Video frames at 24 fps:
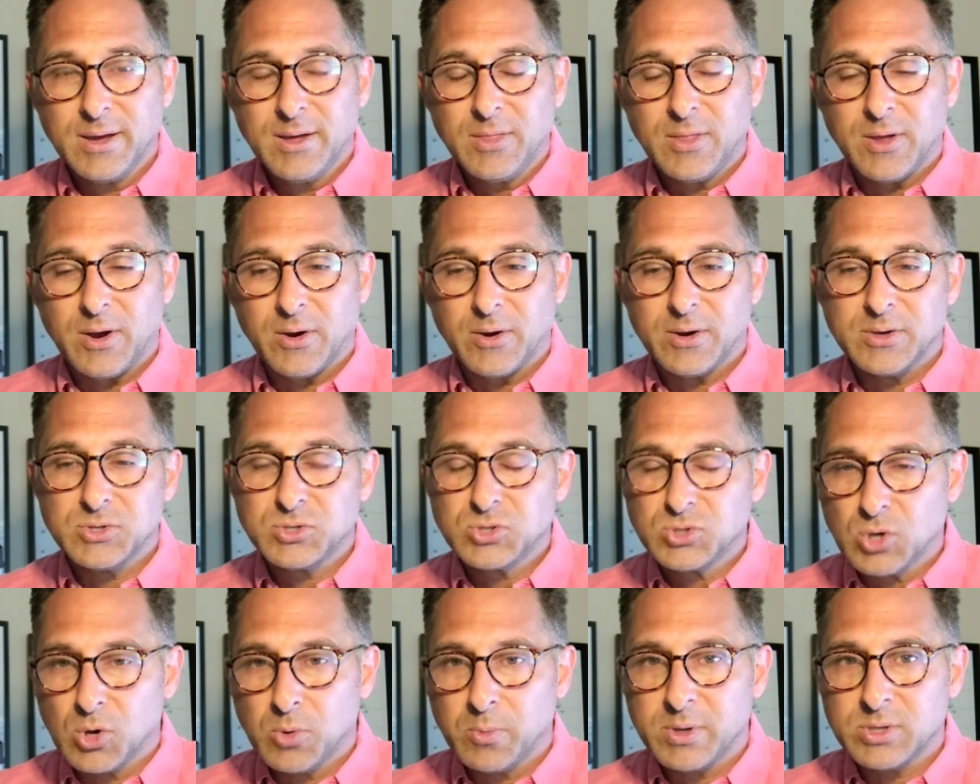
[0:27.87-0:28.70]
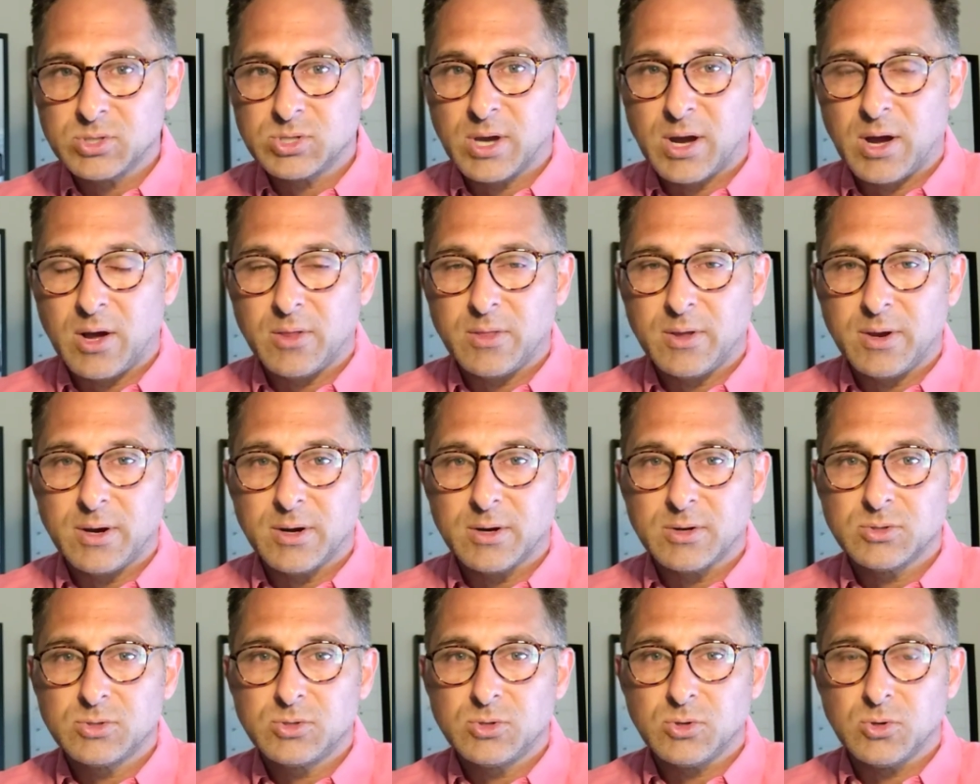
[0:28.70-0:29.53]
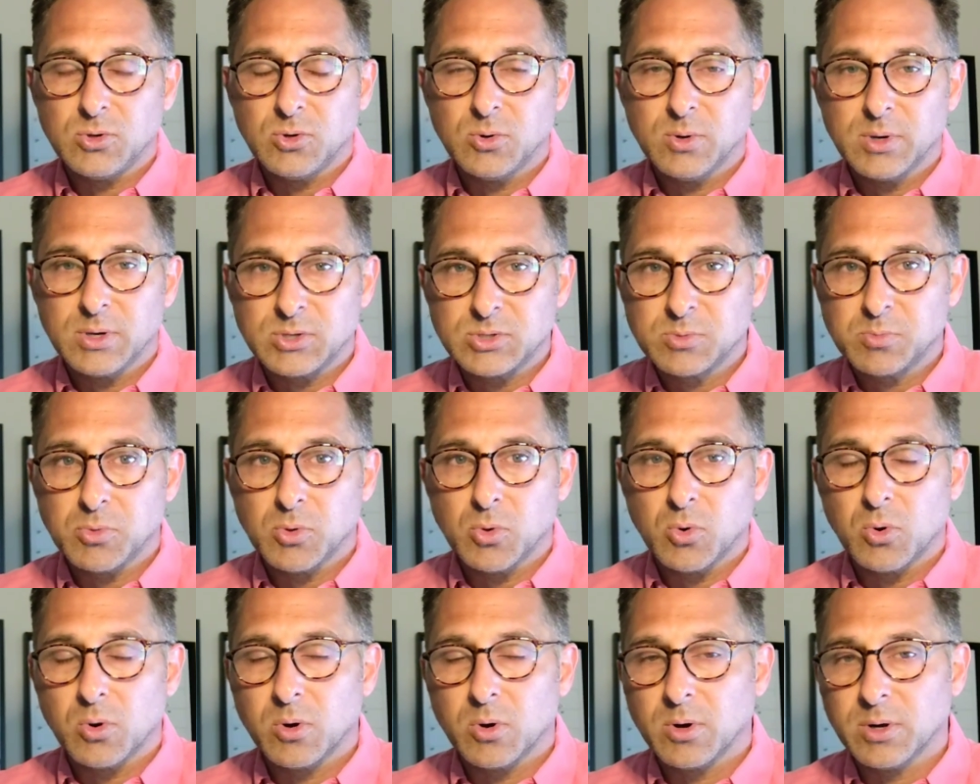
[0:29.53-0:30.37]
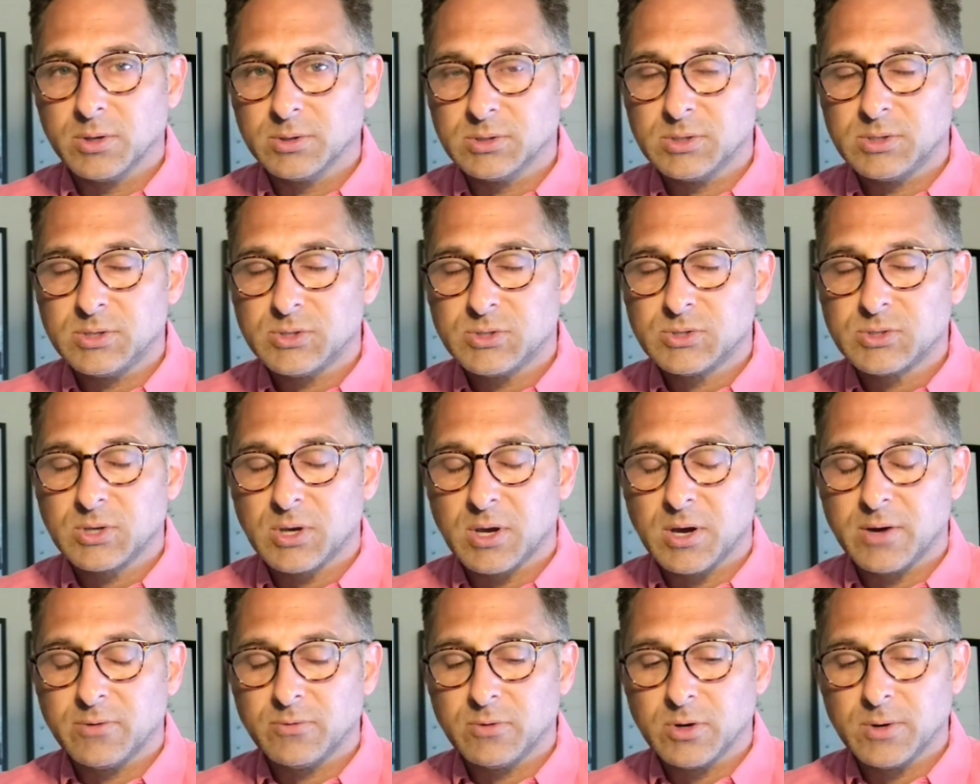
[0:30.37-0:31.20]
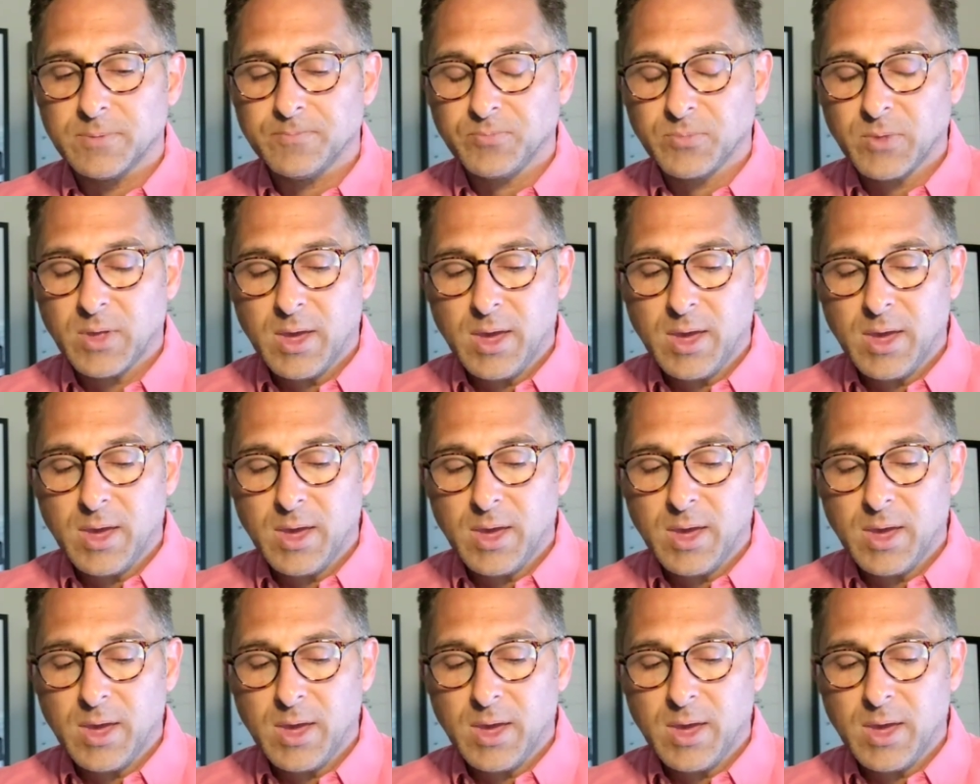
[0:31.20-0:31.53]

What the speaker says: There is so much out there to explore and to discover,